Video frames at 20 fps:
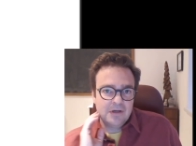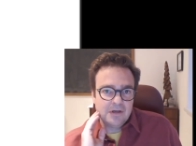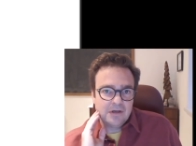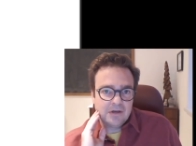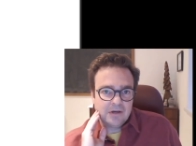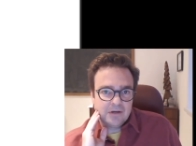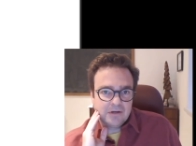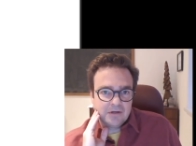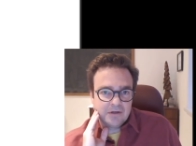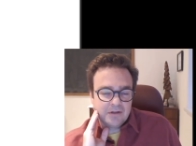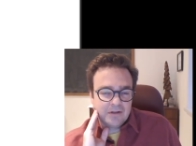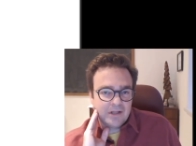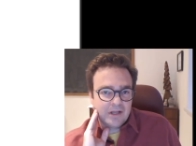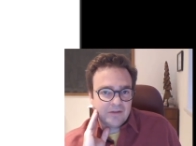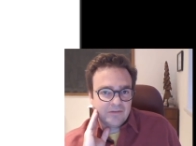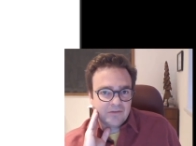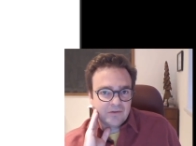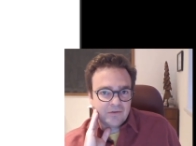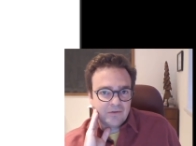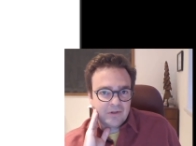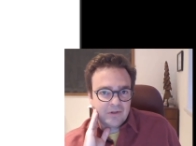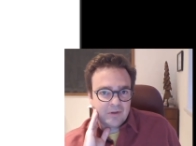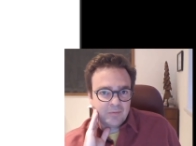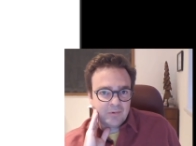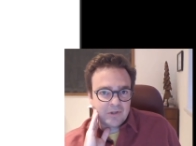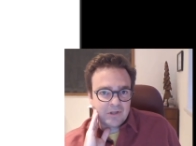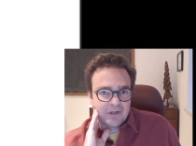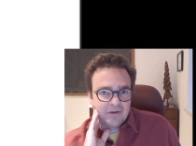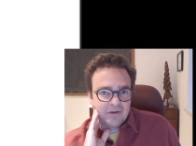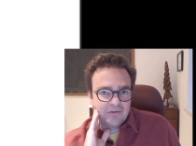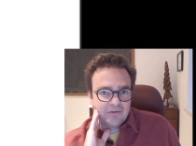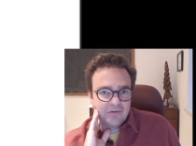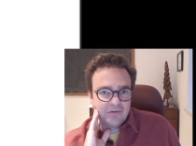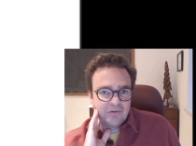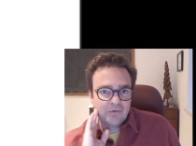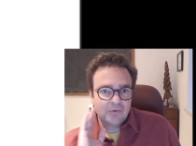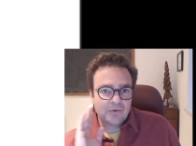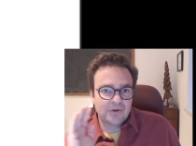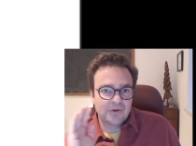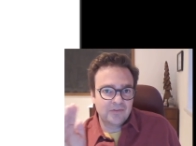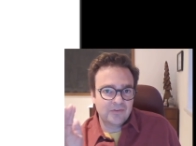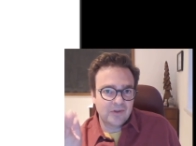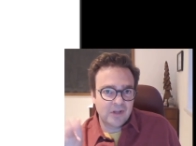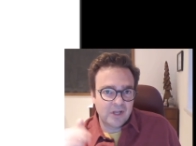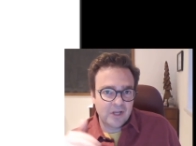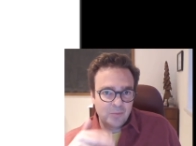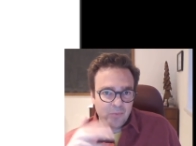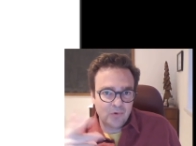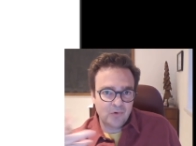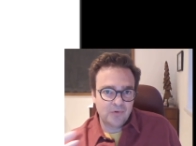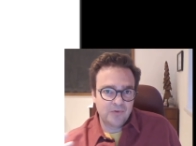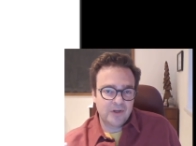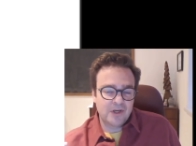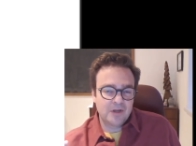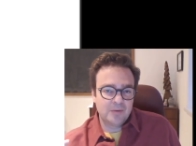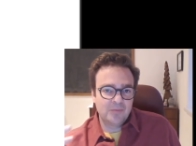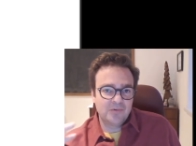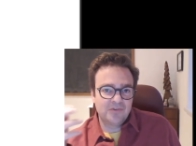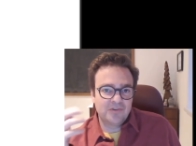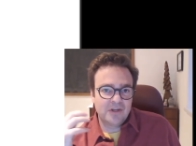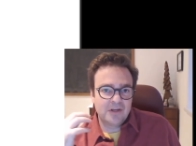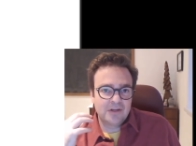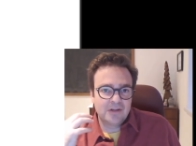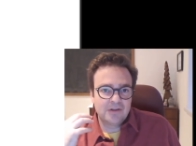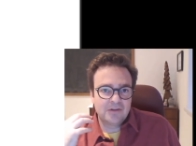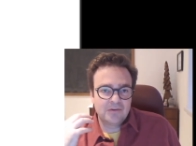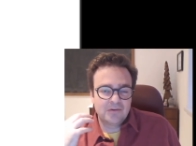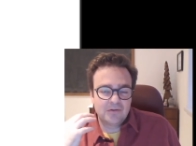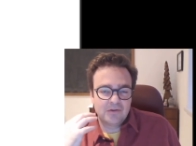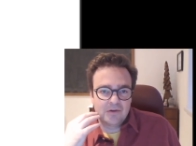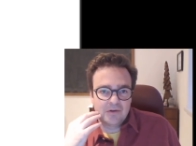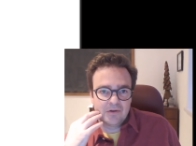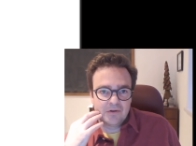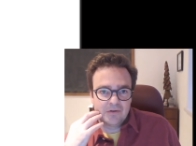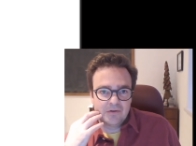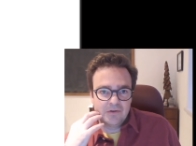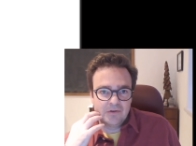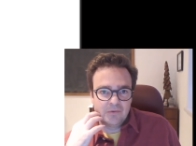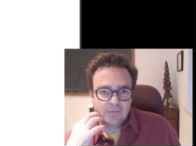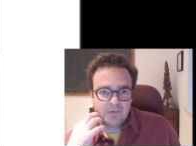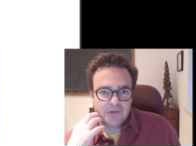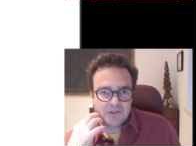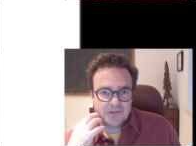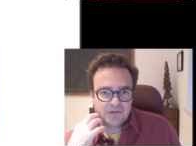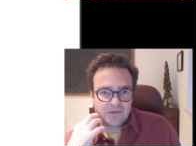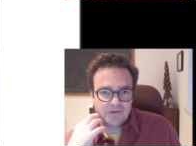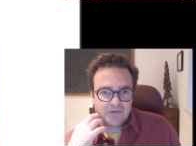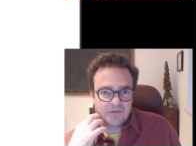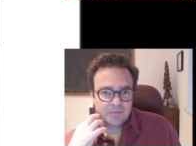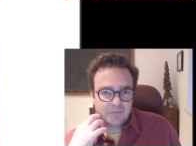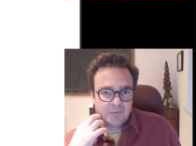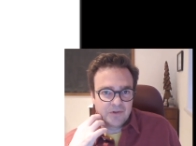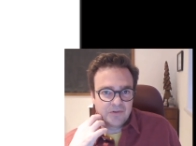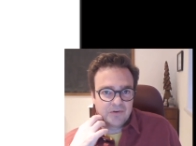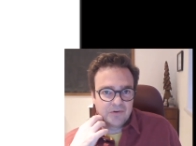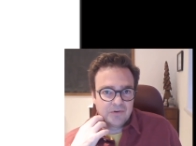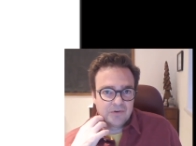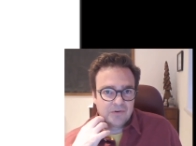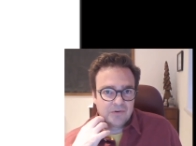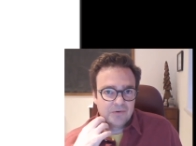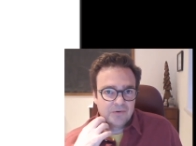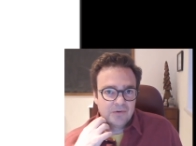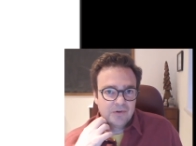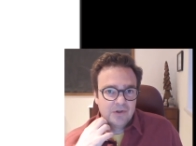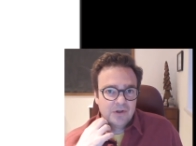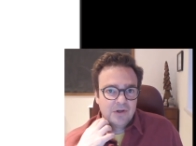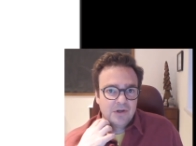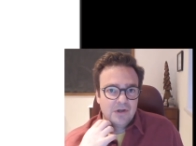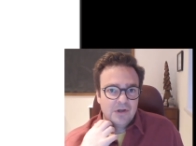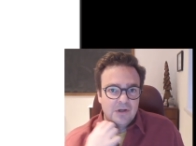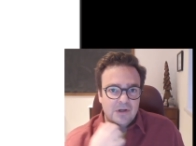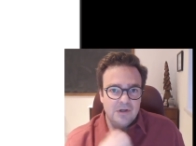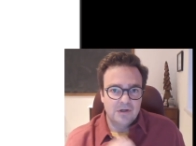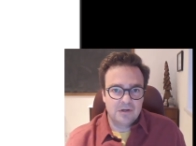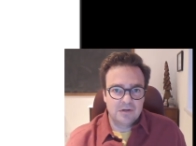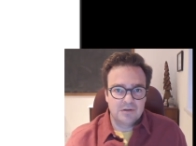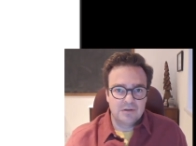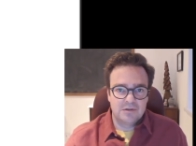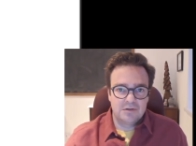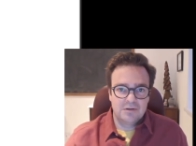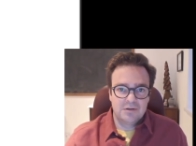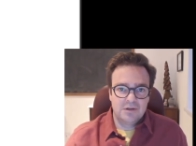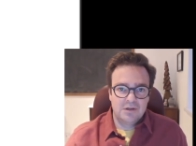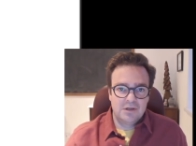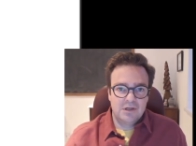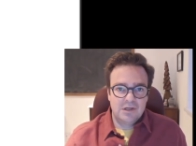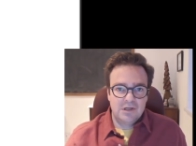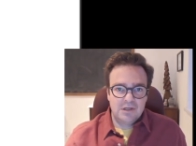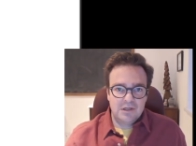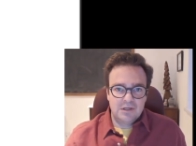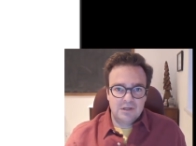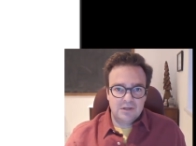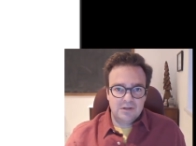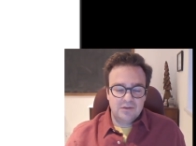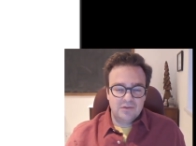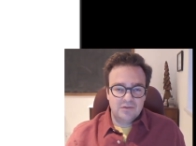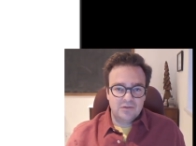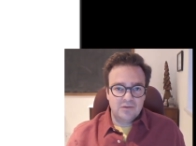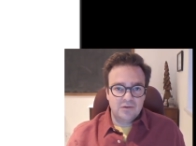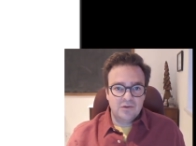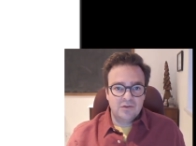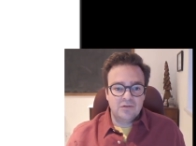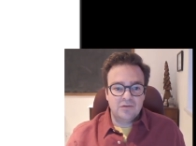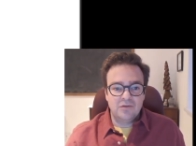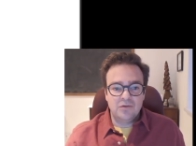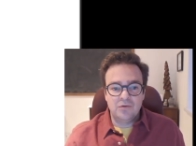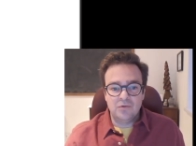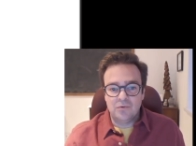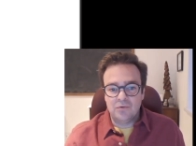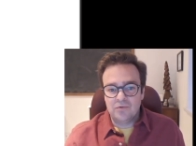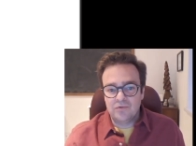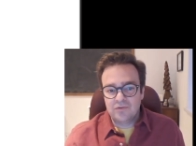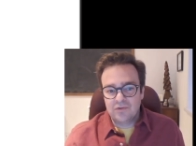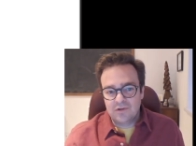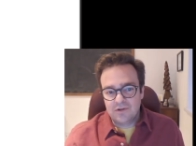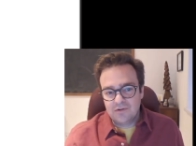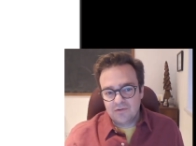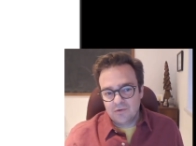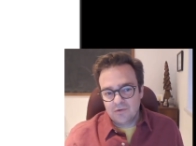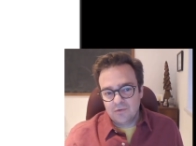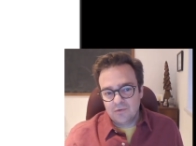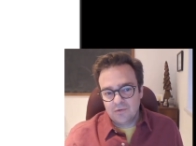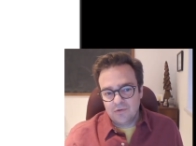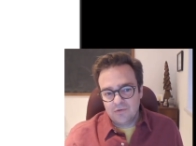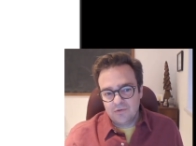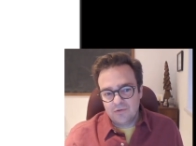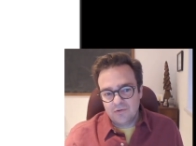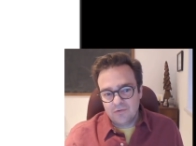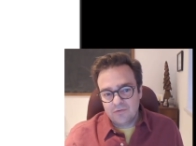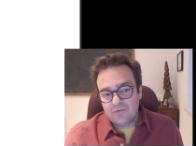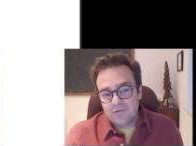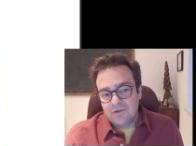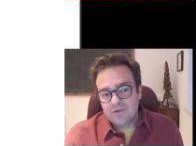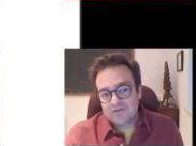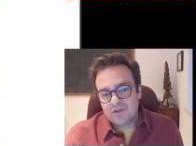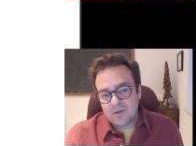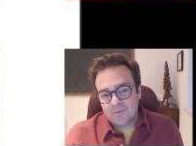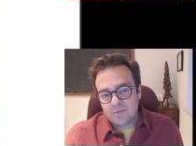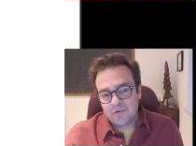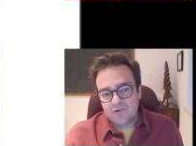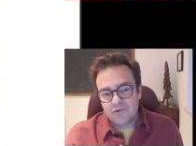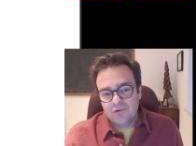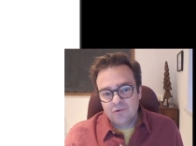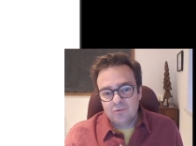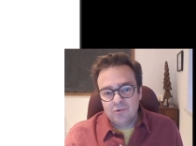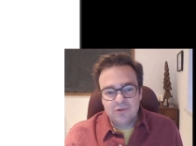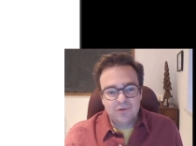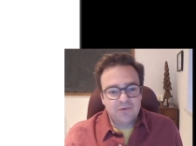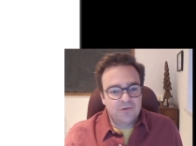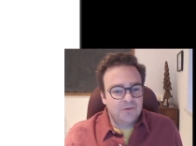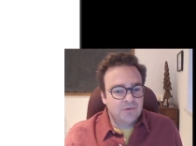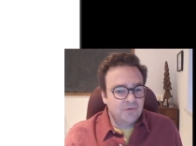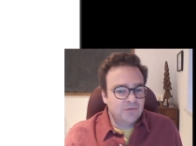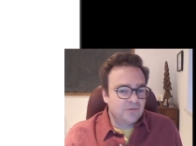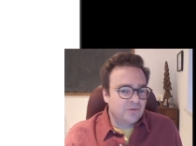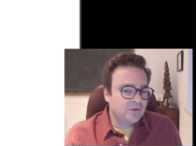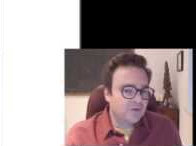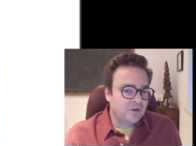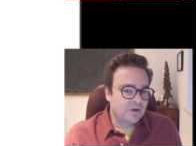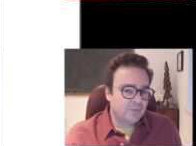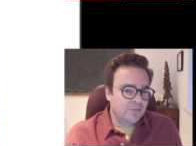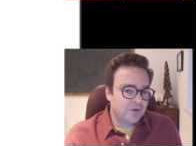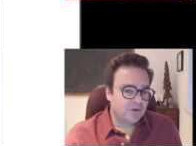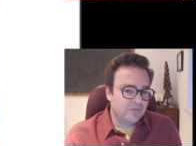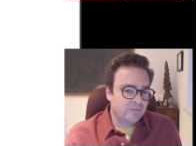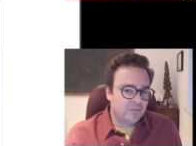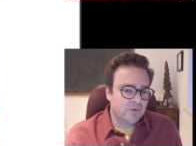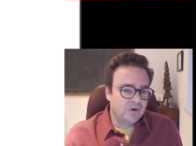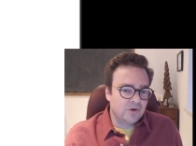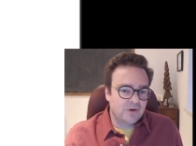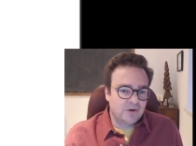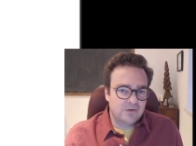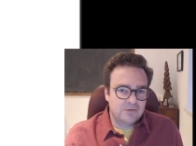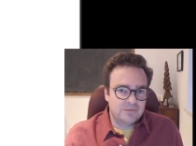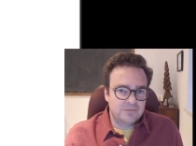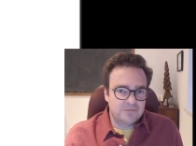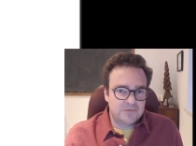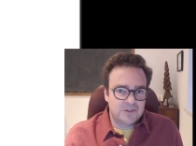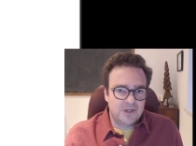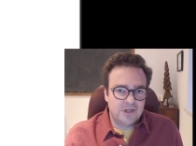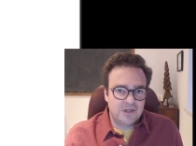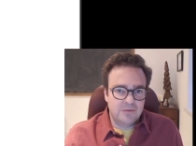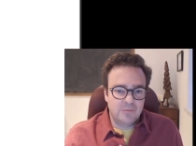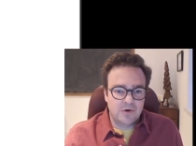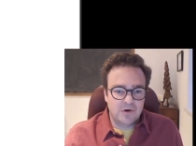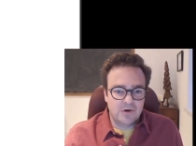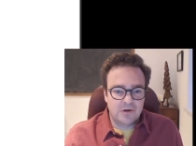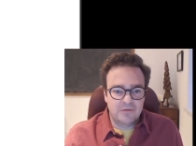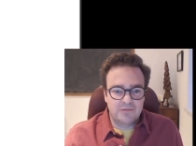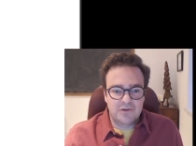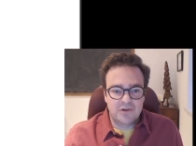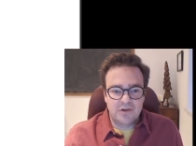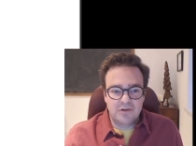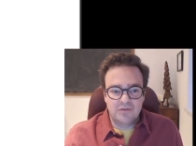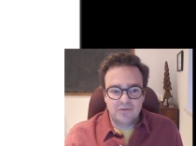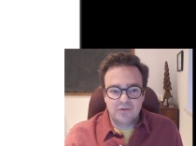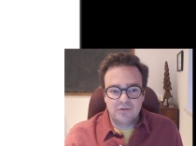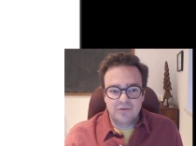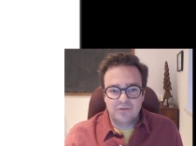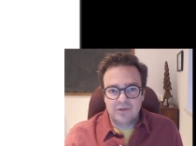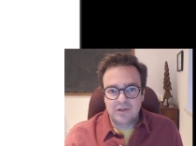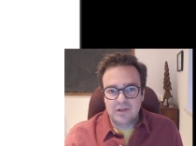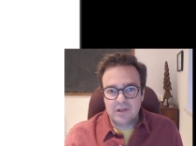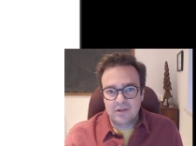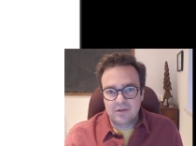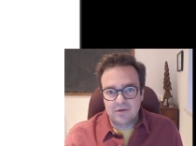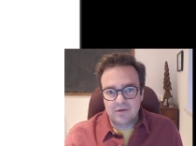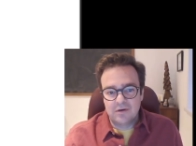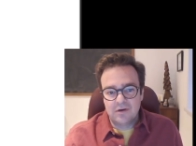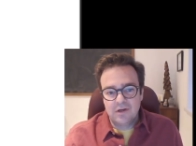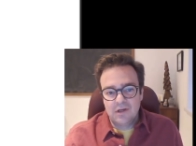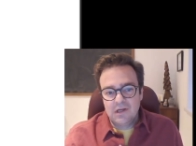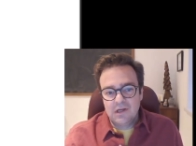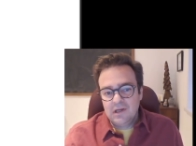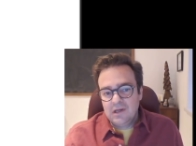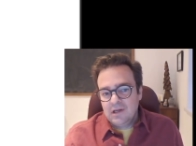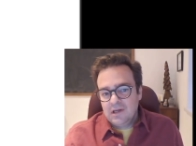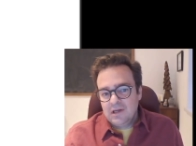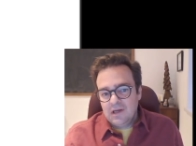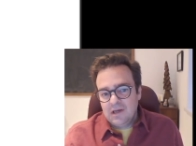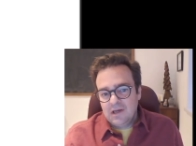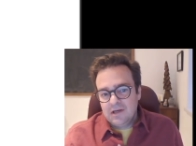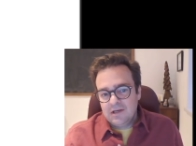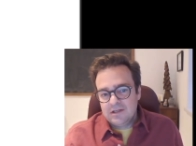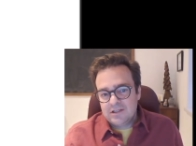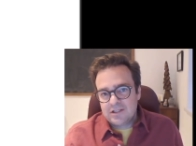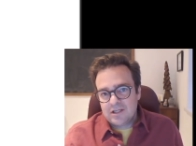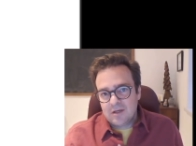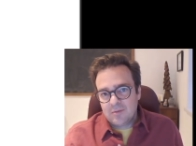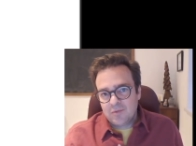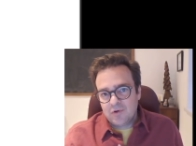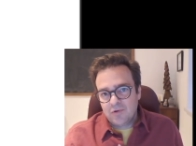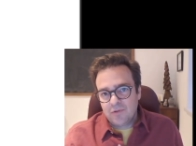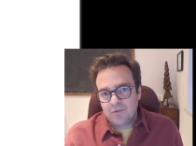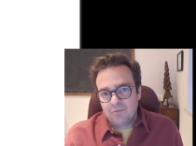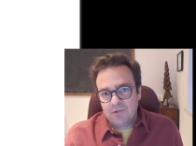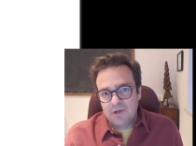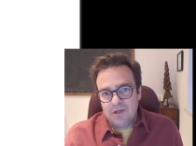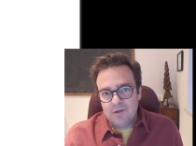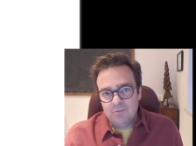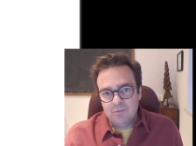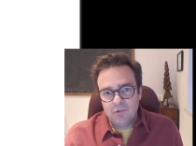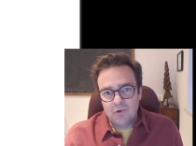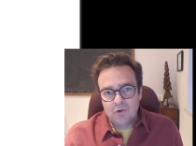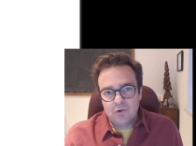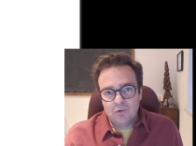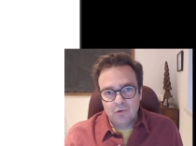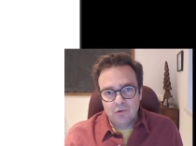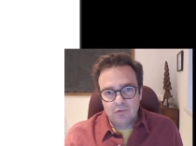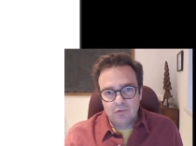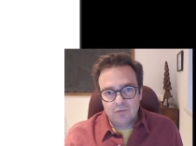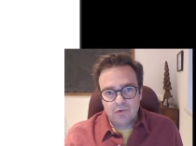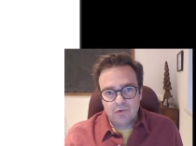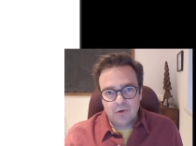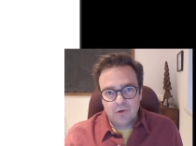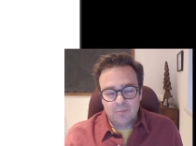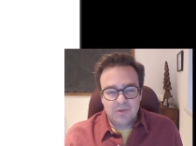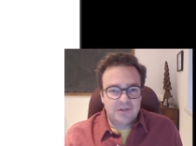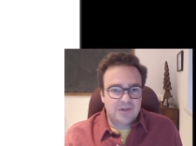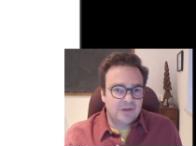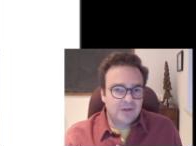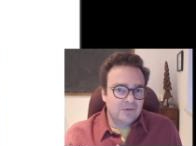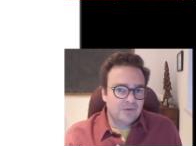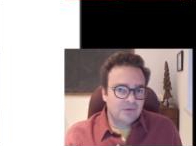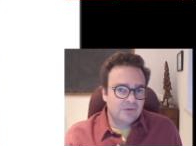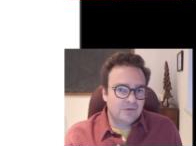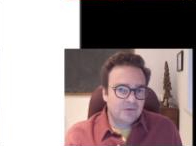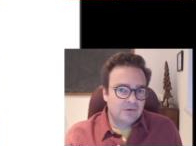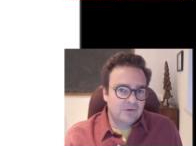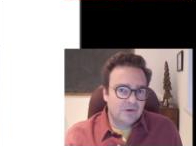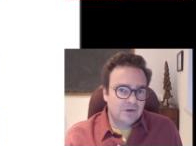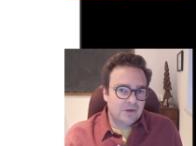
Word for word: uh, classical applications or example type settings uh, in which this material uh, is is used. And so the, the, chapter two will introduce the topic of Markov, chain, Markov chains altogether, and in chapter three we'll go over a particular,